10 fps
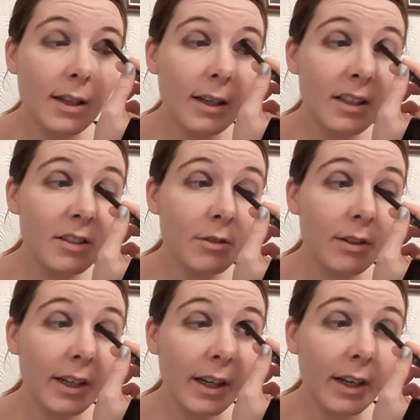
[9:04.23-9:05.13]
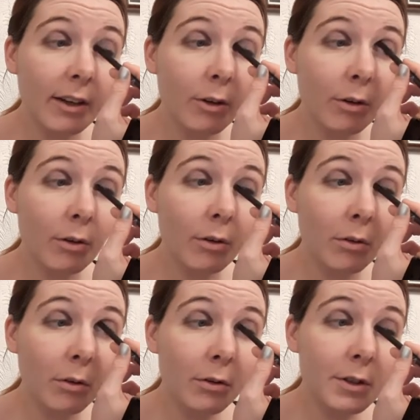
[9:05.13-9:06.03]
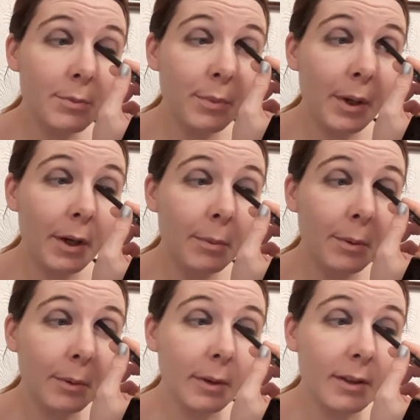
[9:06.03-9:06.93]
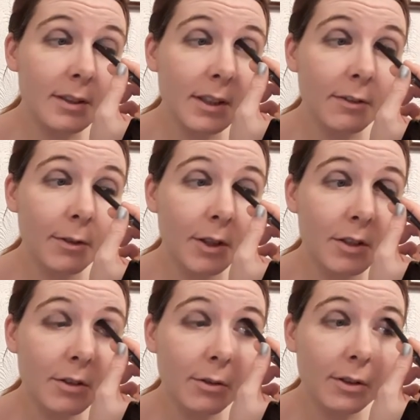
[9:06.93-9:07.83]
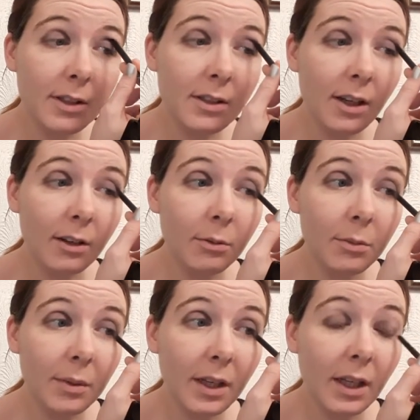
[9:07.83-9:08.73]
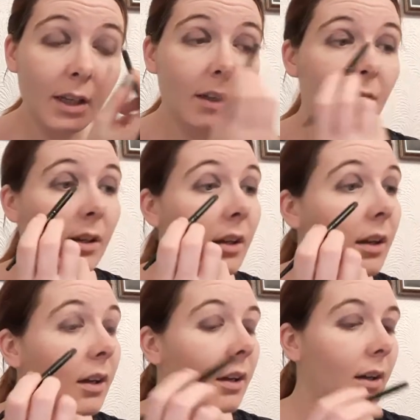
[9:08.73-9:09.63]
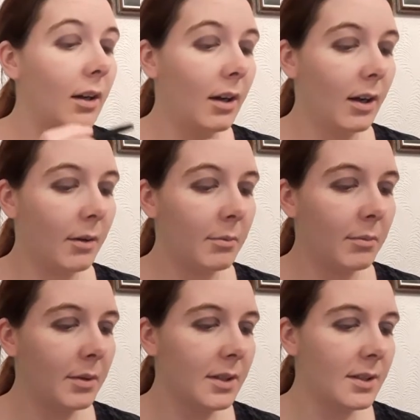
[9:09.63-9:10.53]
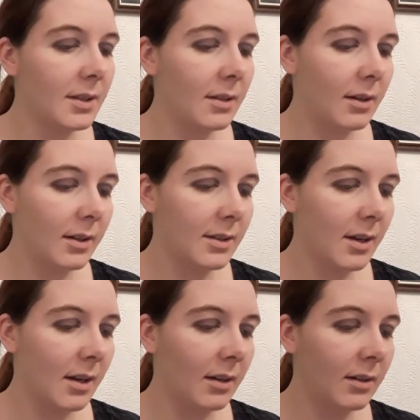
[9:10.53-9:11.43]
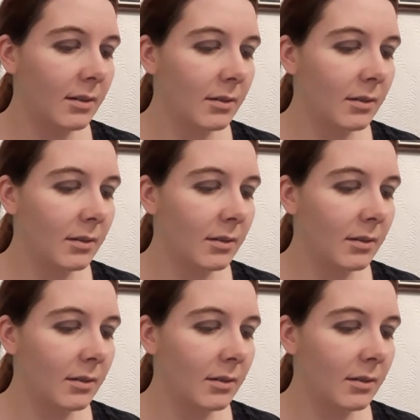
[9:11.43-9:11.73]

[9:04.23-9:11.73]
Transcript: glittery or as purple as I first thought this colour would be, but it's still a nice colour.